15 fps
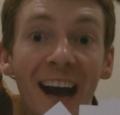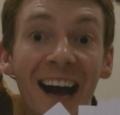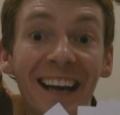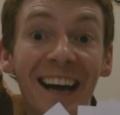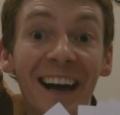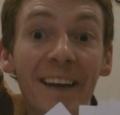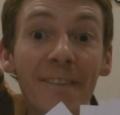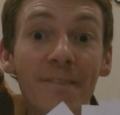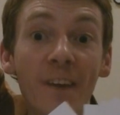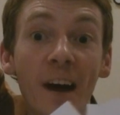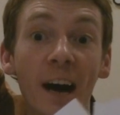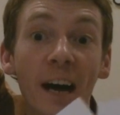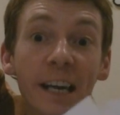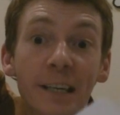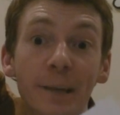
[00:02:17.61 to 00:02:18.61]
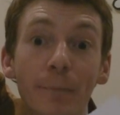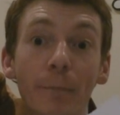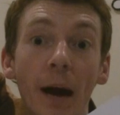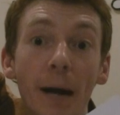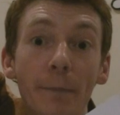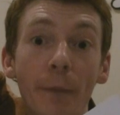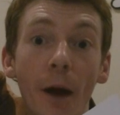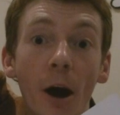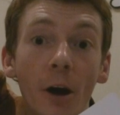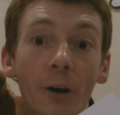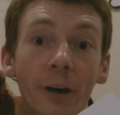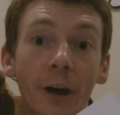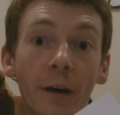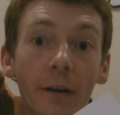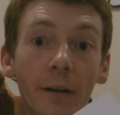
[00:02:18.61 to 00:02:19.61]
and I find my
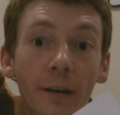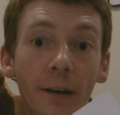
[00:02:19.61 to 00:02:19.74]
partner.